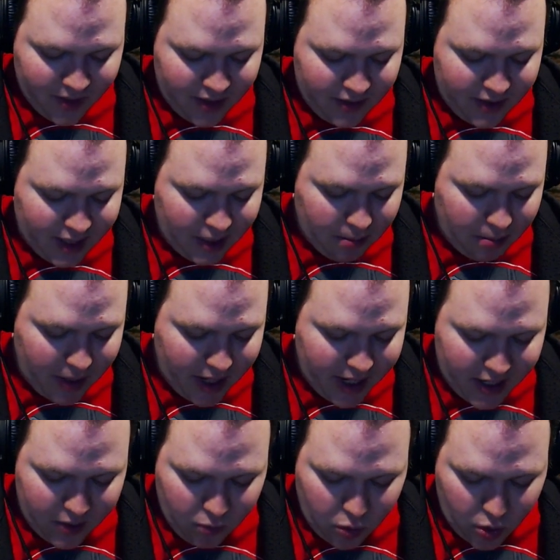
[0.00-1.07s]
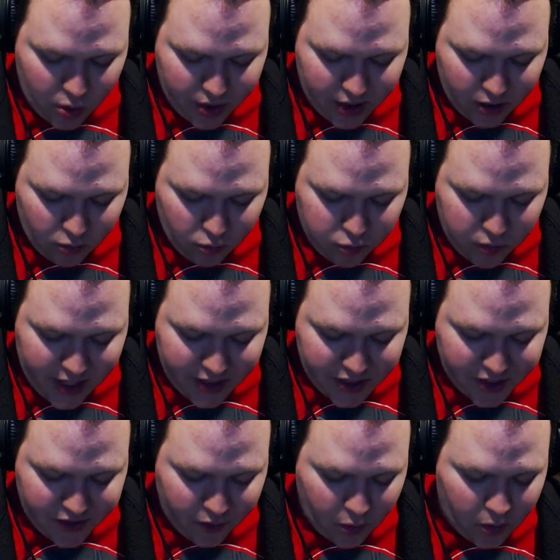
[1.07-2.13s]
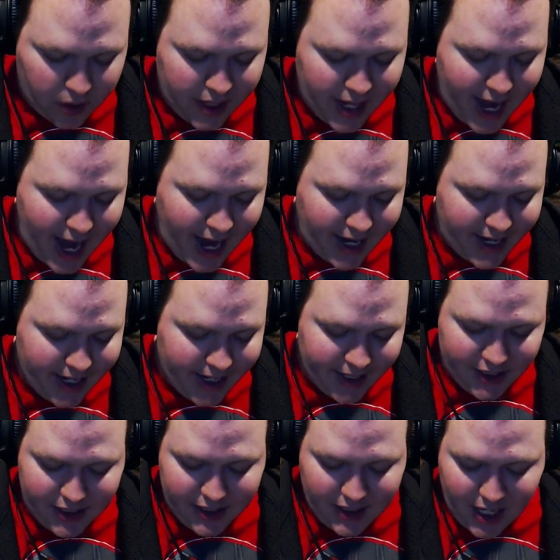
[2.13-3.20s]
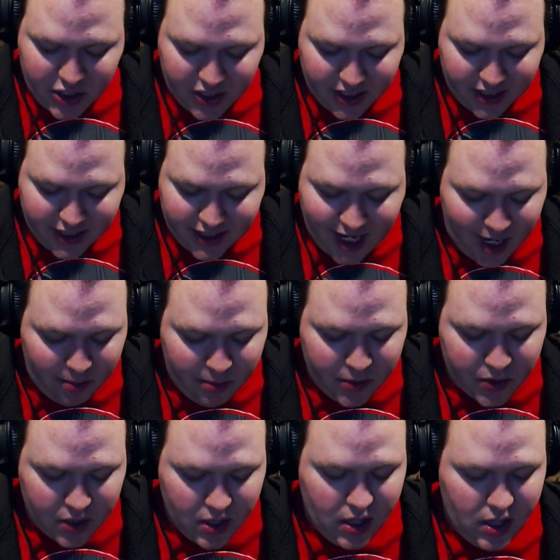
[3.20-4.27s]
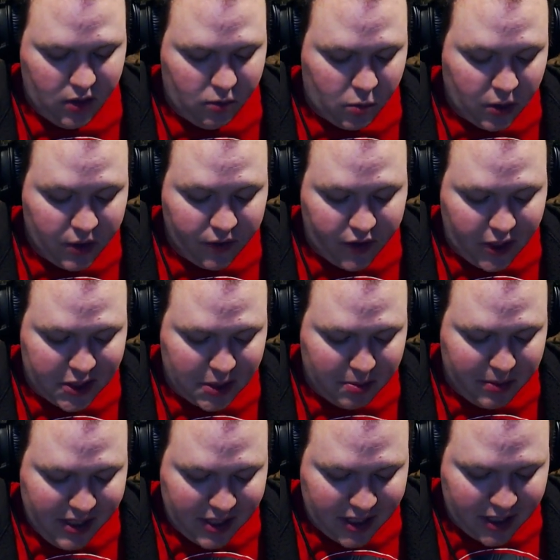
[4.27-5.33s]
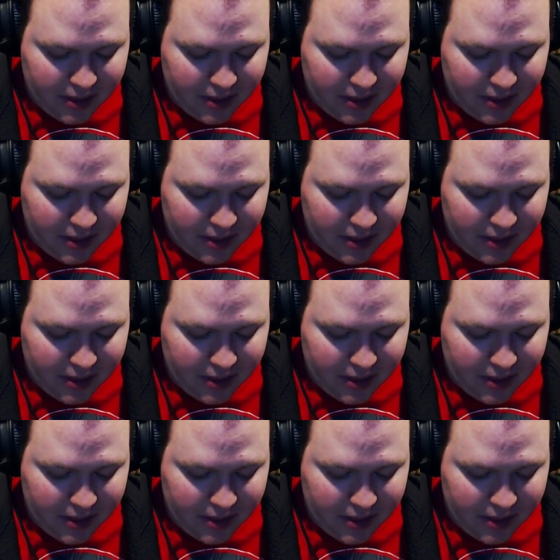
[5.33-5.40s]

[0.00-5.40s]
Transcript: Then the mighty warrior races forward, hacking, slashing at the goblins. One falls immediately,